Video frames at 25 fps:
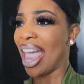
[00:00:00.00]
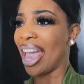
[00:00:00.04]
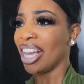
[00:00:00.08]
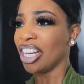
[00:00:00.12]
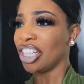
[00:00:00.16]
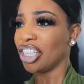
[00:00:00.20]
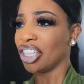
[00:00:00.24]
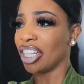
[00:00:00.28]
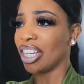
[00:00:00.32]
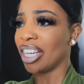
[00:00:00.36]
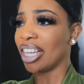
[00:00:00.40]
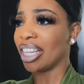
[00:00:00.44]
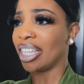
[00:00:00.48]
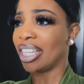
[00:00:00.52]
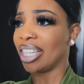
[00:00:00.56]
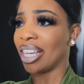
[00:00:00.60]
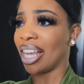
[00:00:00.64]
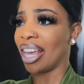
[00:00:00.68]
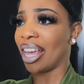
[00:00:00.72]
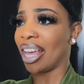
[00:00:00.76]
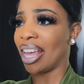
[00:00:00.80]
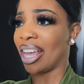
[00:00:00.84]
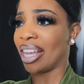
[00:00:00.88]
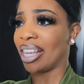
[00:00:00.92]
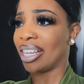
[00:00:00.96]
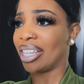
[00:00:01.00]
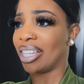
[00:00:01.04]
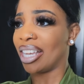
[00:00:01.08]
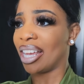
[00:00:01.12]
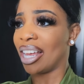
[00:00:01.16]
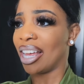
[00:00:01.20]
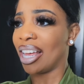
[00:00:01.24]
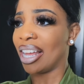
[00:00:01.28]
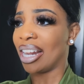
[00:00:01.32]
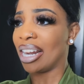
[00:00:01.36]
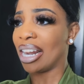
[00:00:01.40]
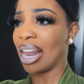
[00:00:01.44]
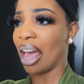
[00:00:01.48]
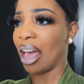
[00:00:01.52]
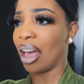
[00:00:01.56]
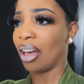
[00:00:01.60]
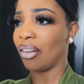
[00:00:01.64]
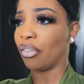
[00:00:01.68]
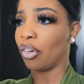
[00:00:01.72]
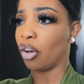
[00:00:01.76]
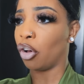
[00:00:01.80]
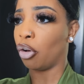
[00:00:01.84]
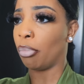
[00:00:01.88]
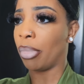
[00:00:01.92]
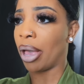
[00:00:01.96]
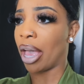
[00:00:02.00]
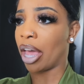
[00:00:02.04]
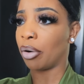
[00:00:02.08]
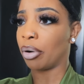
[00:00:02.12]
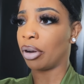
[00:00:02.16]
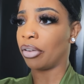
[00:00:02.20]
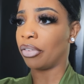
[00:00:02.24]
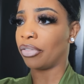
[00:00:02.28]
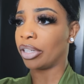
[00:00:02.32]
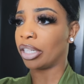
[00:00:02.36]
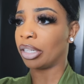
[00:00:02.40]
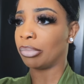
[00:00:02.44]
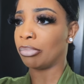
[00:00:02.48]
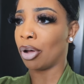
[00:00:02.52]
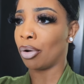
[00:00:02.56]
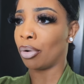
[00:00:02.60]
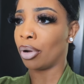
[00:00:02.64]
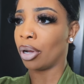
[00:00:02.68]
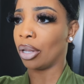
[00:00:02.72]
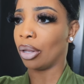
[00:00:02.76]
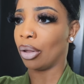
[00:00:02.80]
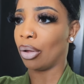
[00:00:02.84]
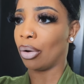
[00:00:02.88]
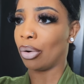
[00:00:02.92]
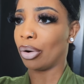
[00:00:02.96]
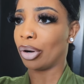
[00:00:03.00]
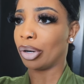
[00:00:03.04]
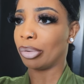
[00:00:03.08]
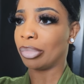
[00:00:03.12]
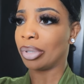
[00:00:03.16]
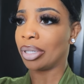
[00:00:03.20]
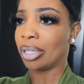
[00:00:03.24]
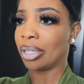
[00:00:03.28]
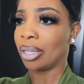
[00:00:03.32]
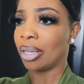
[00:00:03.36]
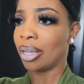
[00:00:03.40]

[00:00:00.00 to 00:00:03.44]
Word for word: Actually, it says 9 volt battery for smoke alarms.